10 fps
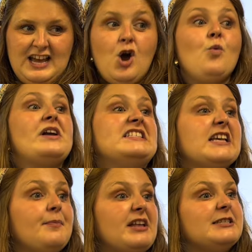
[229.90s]
When
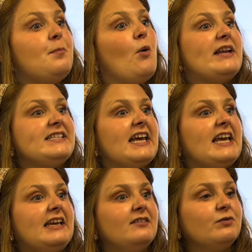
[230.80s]
something's
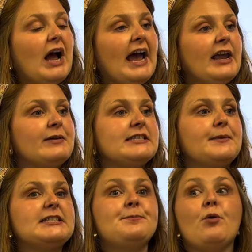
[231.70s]
pointy, right? When
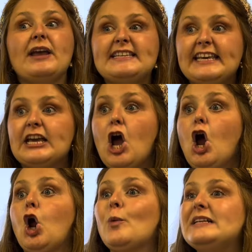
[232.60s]
something's pointy,
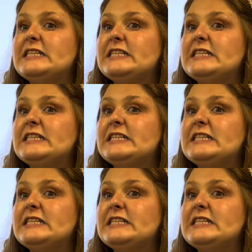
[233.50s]
or when